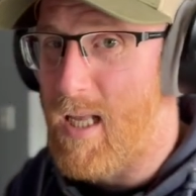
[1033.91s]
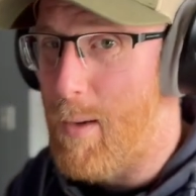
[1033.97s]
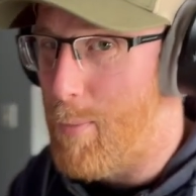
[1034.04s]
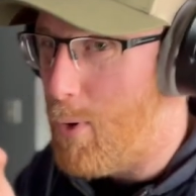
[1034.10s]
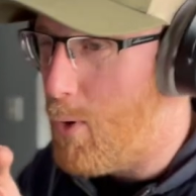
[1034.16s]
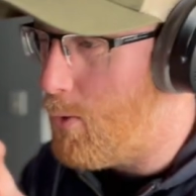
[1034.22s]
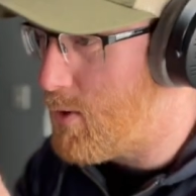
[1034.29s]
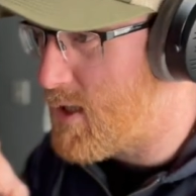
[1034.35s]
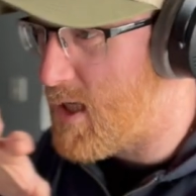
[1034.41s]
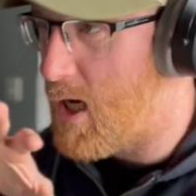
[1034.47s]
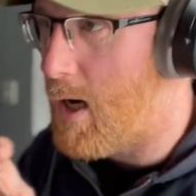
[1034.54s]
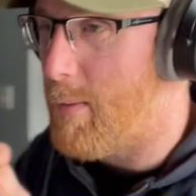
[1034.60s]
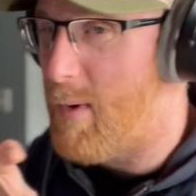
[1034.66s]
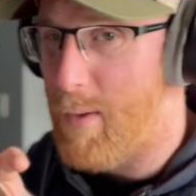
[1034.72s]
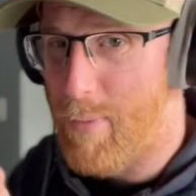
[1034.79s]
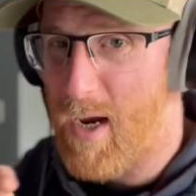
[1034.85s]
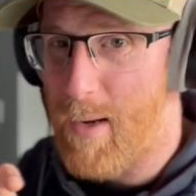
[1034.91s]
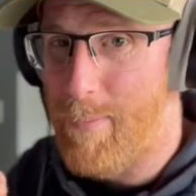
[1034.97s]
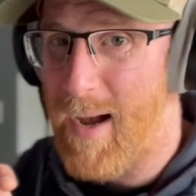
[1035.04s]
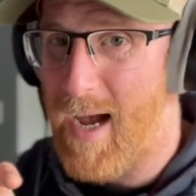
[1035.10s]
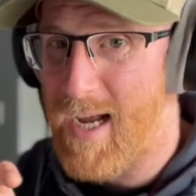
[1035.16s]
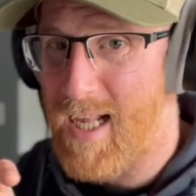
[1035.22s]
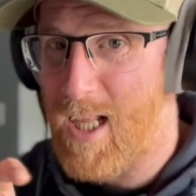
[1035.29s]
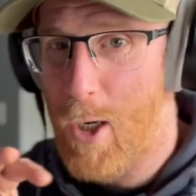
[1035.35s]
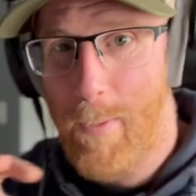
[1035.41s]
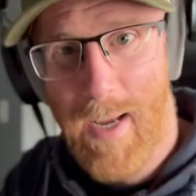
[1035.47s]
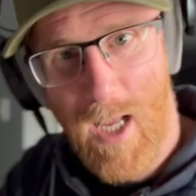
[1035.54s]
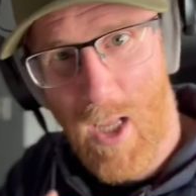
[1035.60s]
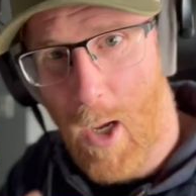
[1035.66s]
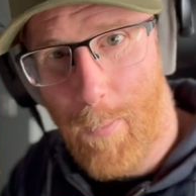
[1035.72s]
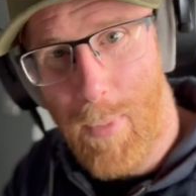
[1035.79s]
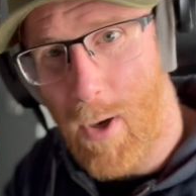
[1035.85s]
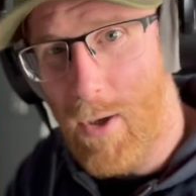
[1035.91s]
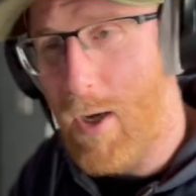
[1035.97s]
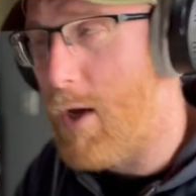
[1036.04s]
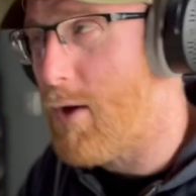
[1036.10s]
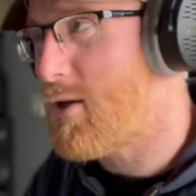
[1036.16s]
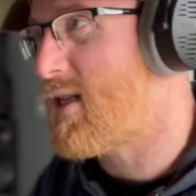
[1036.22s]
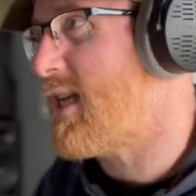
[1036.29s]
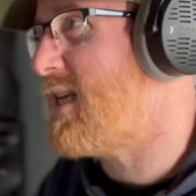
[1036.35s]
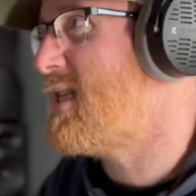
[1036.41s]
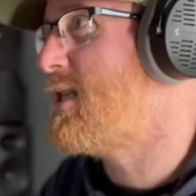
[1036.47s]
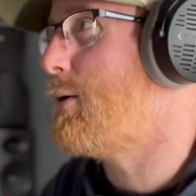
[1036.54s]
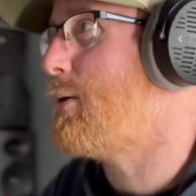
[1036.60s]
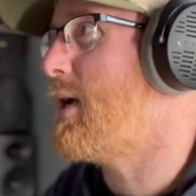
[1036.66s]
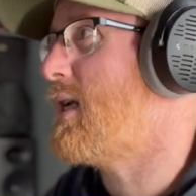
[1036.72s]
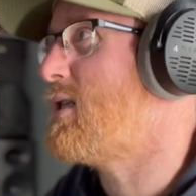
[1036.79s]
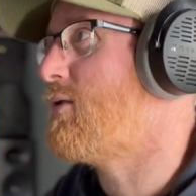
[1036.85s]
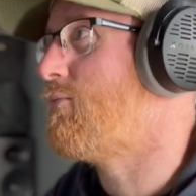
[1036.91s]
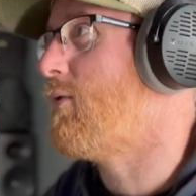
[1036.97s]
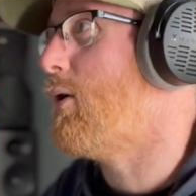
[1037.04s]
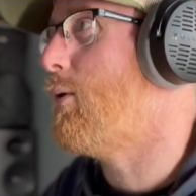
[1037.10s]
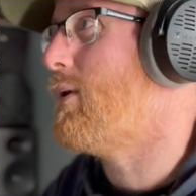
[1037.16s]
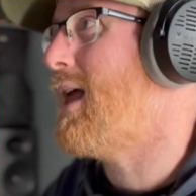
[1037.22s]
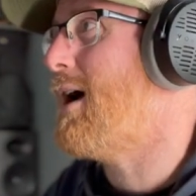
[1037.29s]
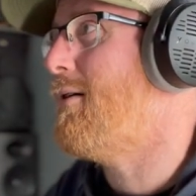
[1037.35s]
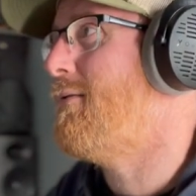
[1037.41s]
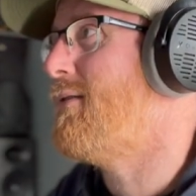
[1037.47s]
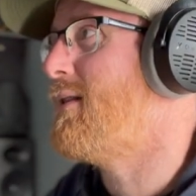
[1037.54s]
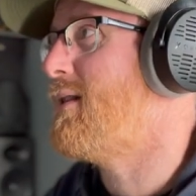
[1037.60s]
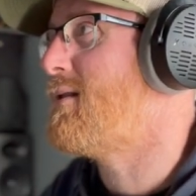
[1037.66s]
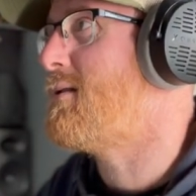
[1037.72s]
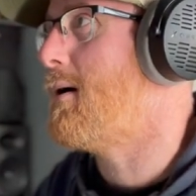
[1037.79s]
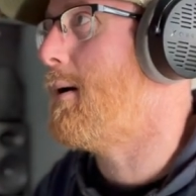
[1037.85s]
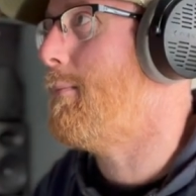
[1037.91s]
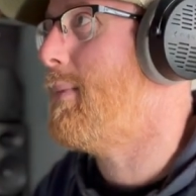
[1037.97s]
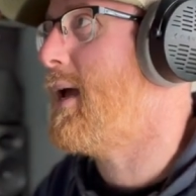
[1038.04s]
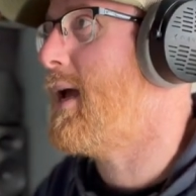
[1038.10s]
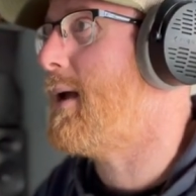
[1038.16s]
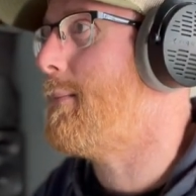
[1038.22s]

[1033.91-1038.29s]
it pulls the almond break back a little bit, and our bongos, they still get to roll out for the time being.